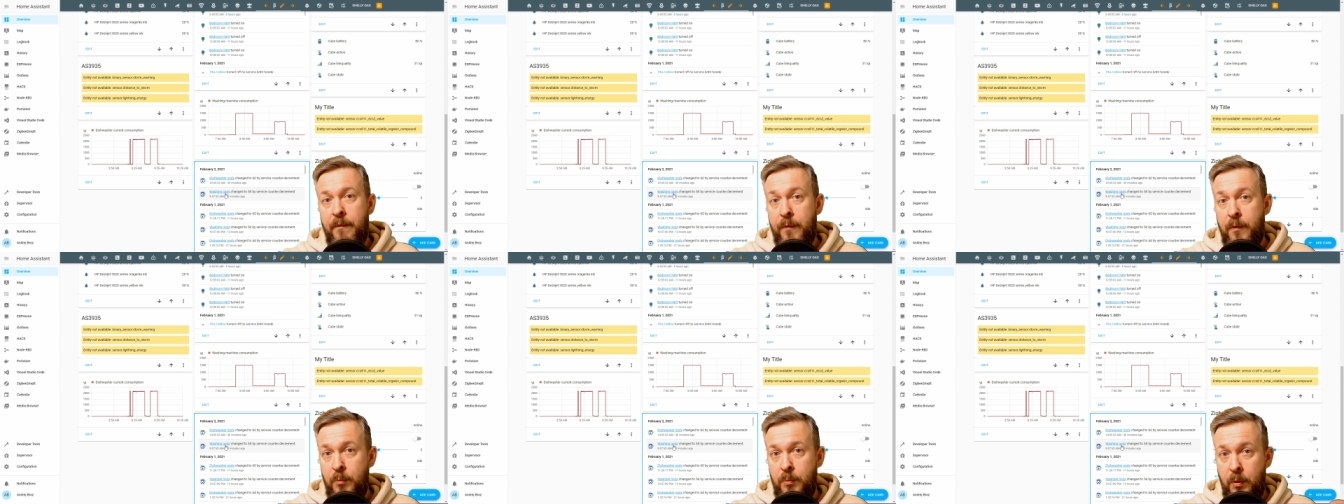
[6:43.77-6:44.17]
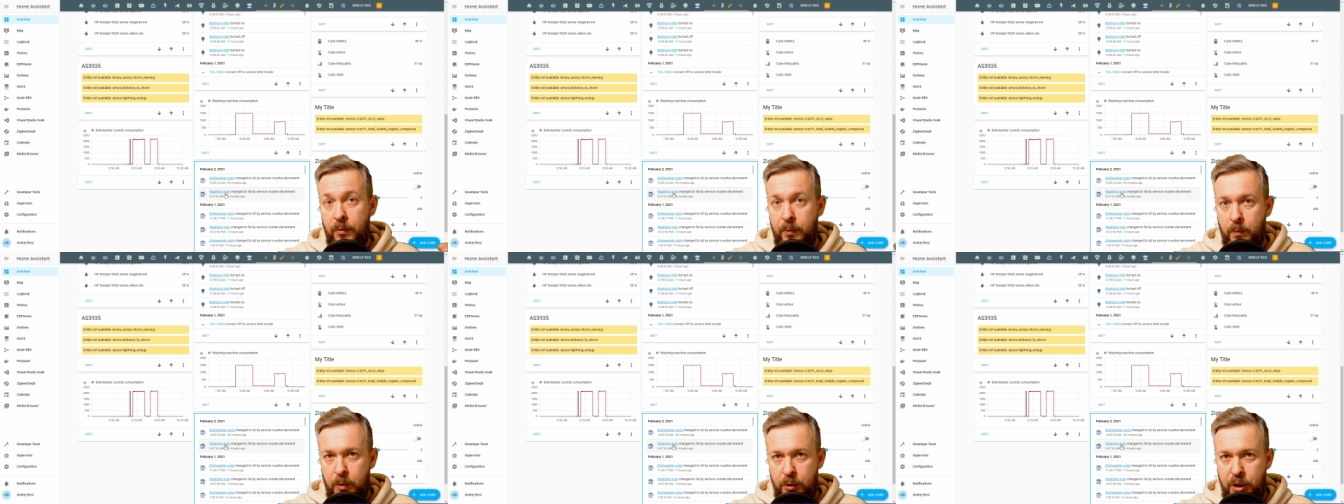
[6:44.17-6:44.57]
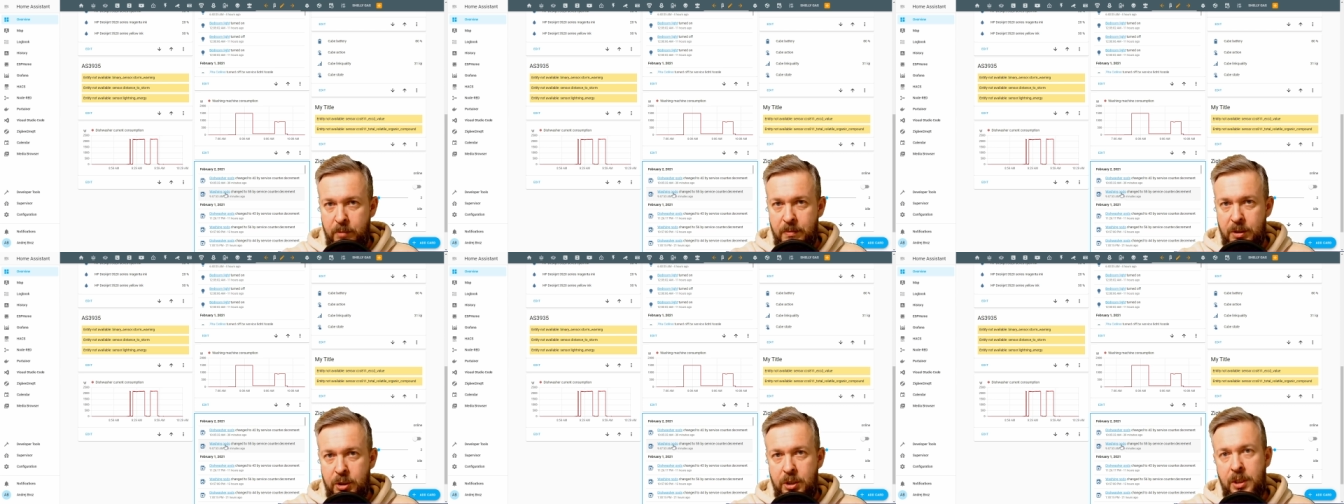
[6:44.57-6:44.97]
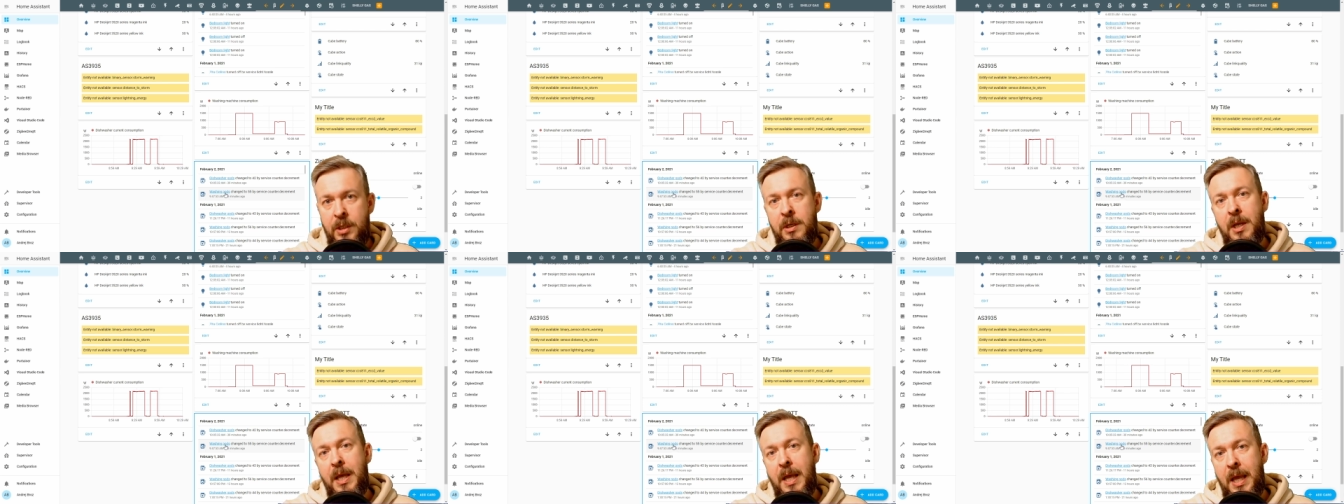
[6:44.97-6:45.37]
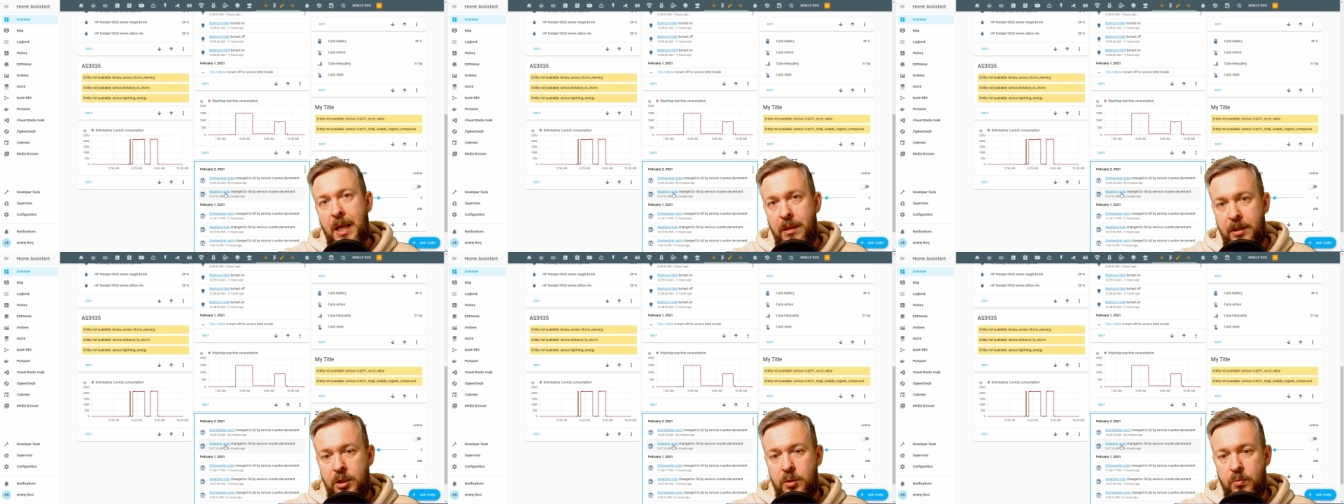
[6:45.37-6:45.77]
For both washing machine
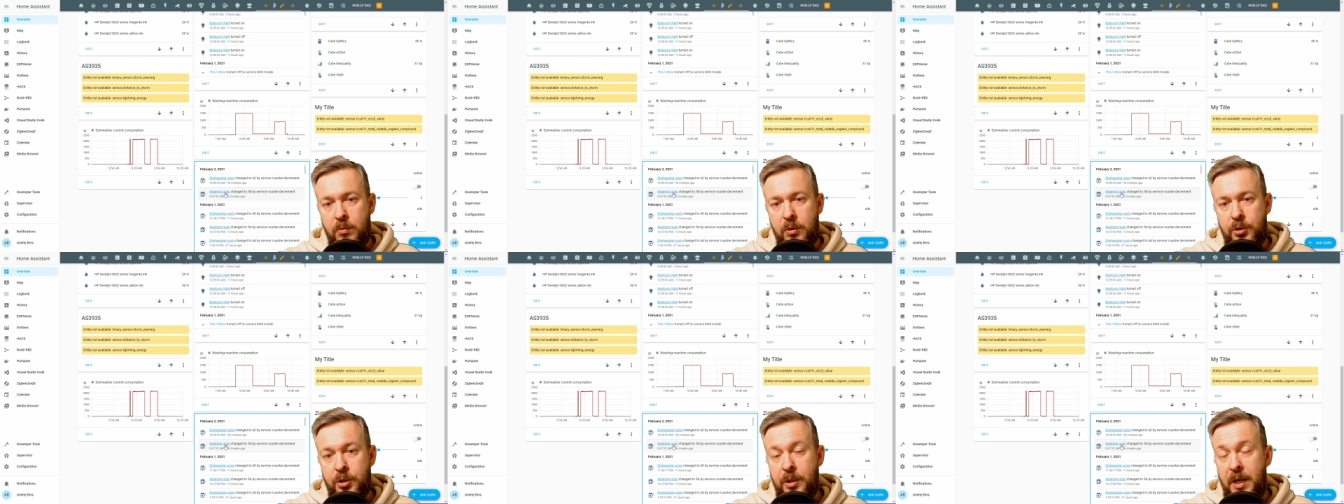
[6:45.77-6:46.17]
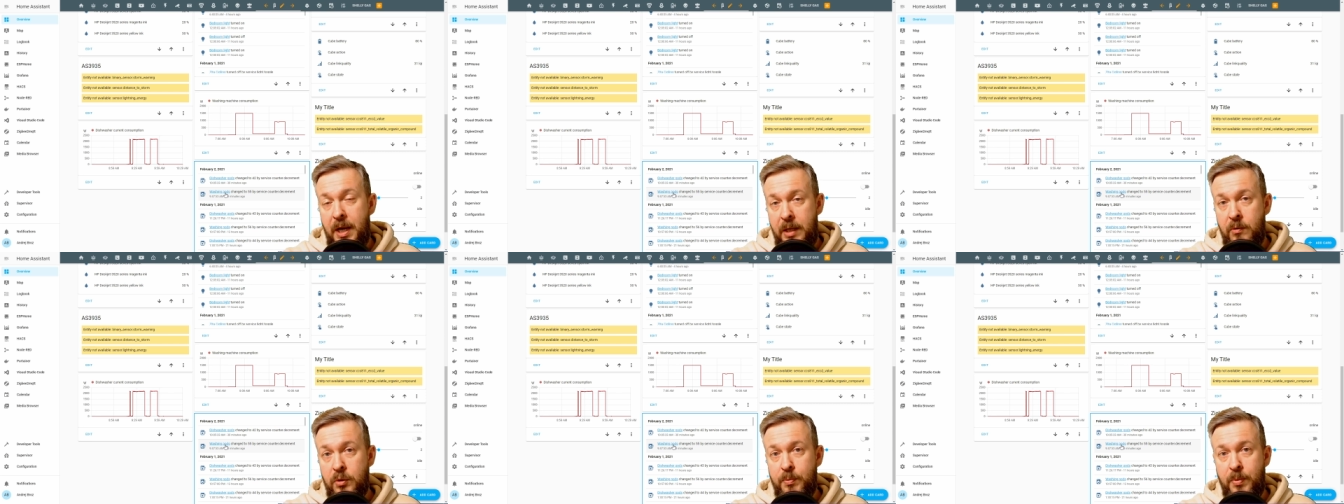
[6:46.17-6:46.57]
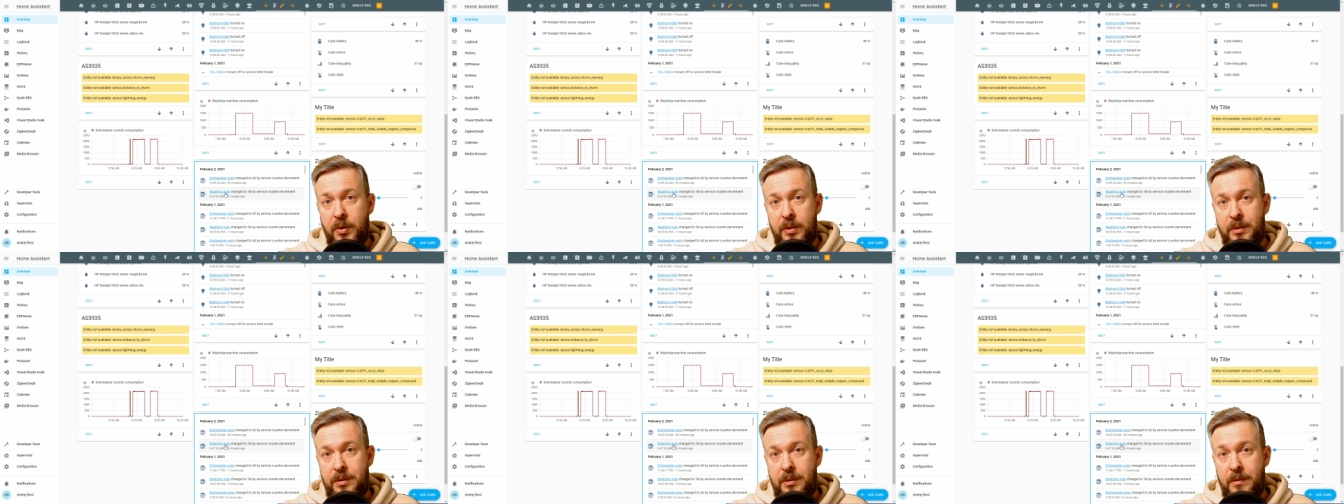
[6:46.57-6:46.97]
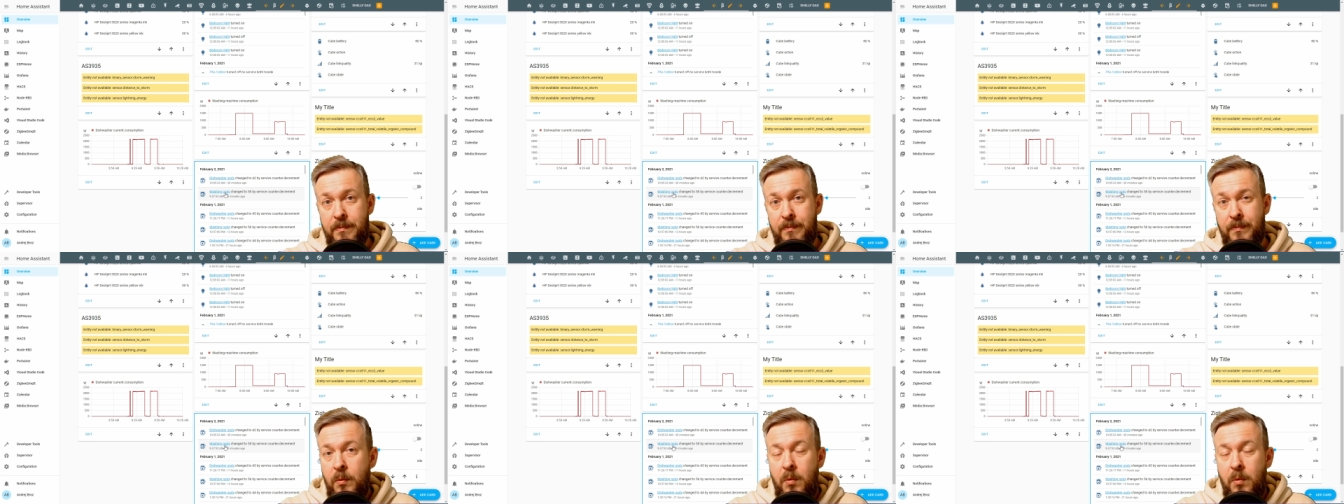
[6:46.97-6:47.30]
and dishwasher I use pods.